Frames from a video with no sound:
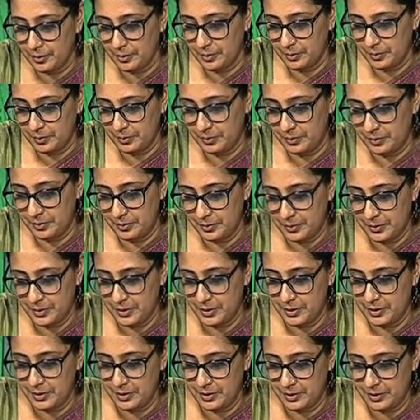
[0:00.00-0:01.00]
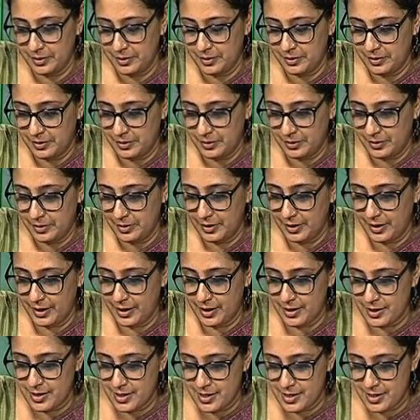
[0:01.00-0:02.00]
um,
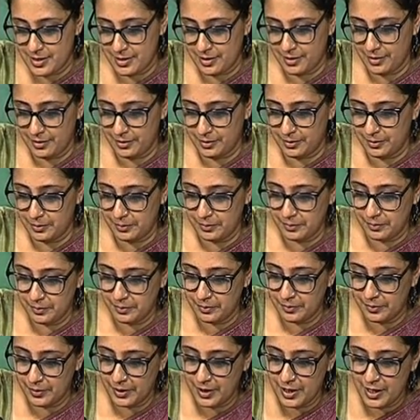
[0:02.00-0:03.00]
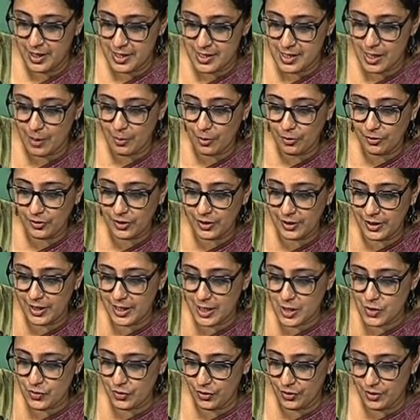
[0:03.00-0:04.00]
get um, some of the
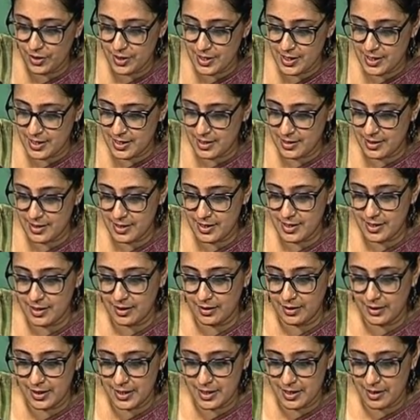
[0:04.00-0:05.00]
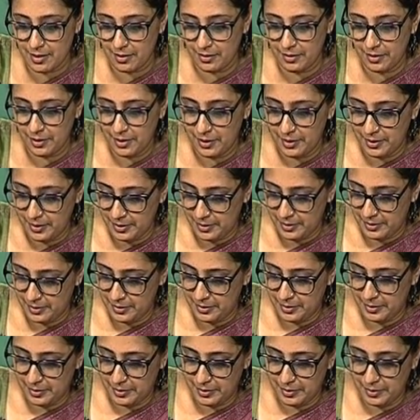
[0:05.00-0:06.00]
things, for instance, that are
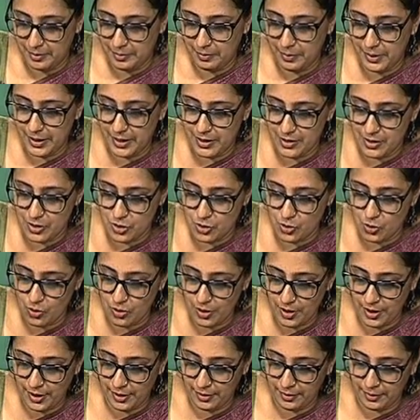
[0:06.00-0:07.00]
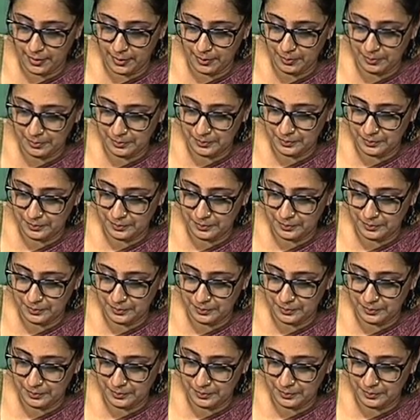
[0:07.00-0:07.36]
being sold here